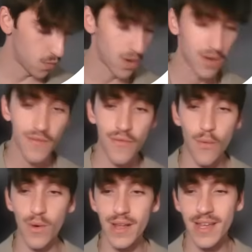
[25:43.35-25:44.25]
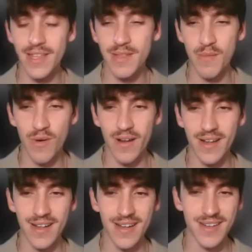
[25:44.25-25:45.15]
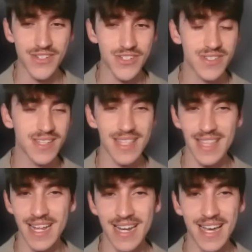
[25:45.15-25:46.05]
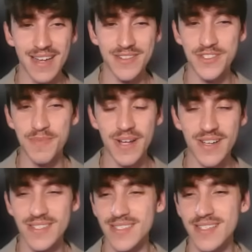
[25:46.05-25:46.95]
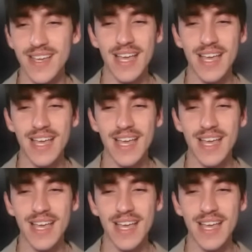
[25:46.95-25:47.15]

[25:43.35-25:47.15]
1:40 in the morning, just late night, just because